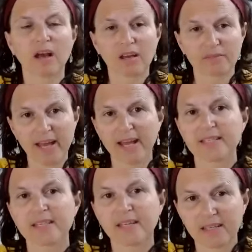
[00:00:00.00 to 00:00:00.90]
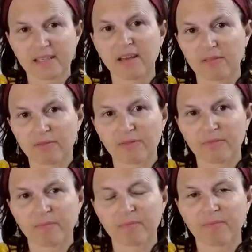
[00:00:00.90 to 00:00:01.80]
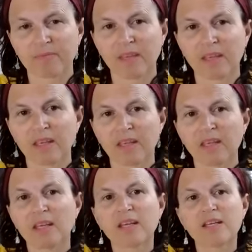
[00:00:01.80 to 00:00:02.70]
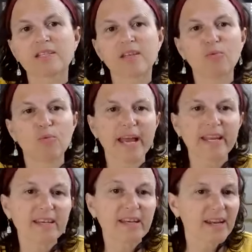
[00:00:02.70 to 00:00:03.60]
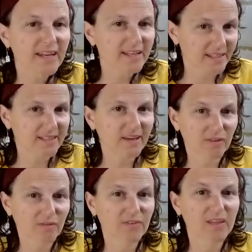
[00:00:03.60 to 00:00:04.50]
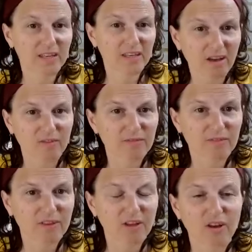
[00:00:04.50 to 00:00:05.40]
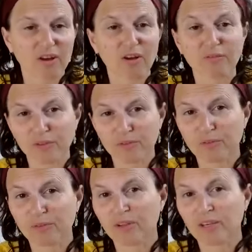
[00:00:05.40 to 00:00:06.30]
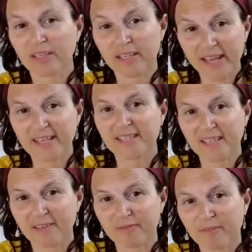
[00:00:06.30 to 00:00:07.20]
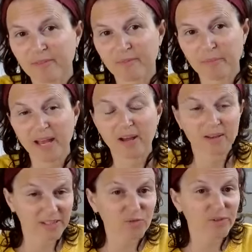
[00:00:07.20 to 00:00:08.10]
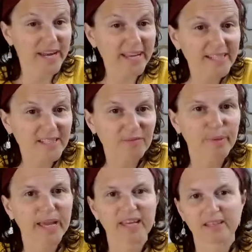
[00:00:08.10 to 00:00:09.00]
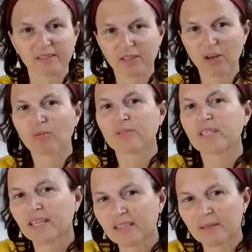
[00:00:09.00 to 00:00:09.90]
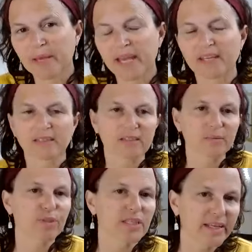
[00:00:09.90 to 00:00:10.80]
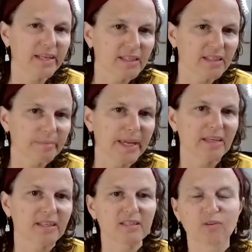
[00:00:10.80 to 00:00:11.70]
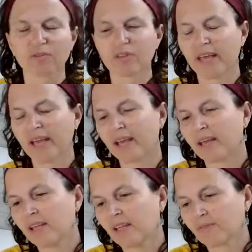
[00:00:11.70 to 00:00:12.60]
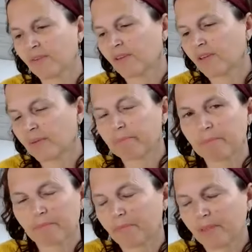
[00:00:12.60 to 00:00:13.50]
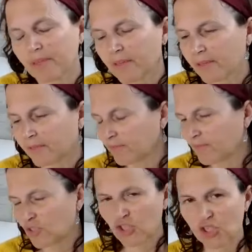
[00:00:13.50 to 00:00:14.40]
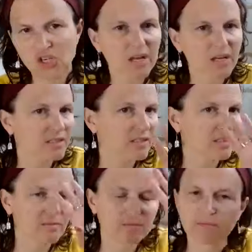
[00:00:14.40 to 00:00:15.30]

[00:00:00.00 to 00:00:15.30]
I've had enough. So, when is enough enough of your negative pattern, your negative pain, the holding in the pain, the pretending the pain's not there, the the just